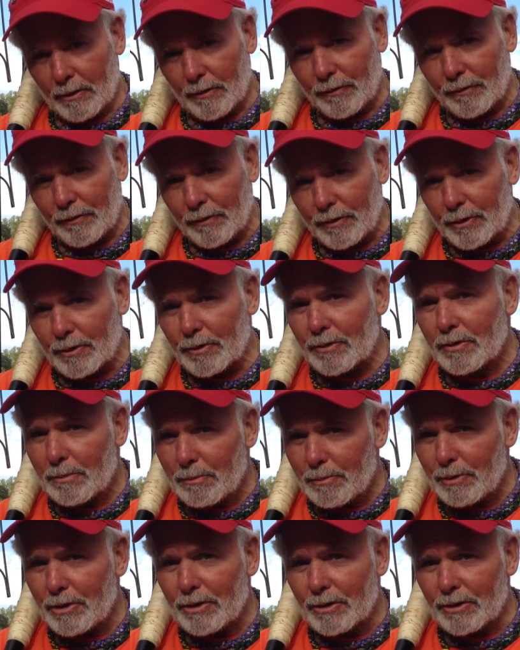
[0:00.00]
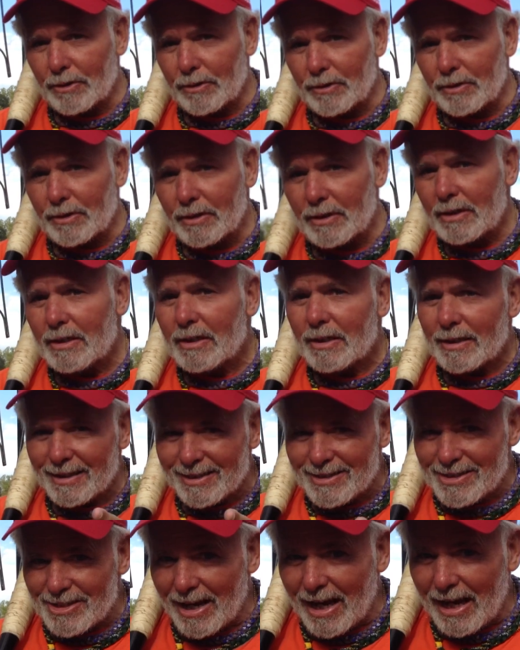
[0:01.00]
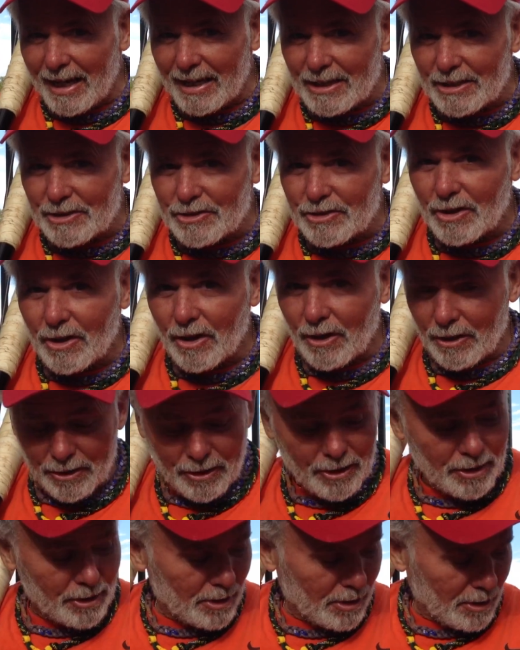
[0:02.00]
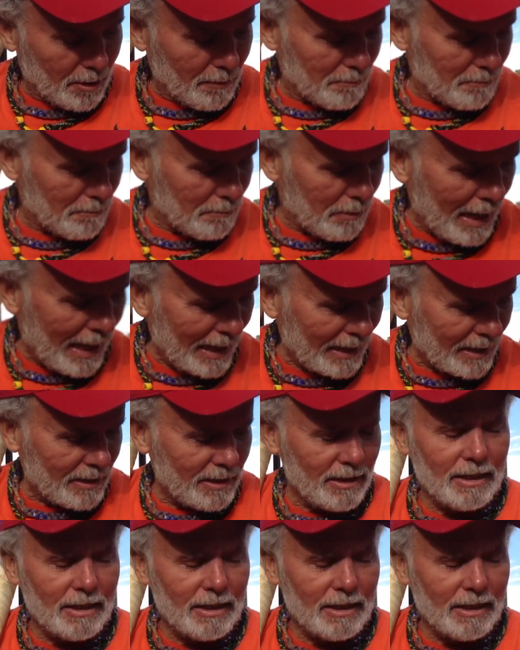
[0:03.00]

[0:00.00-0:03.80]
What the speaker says: fear the beard, the Giants are going to come back.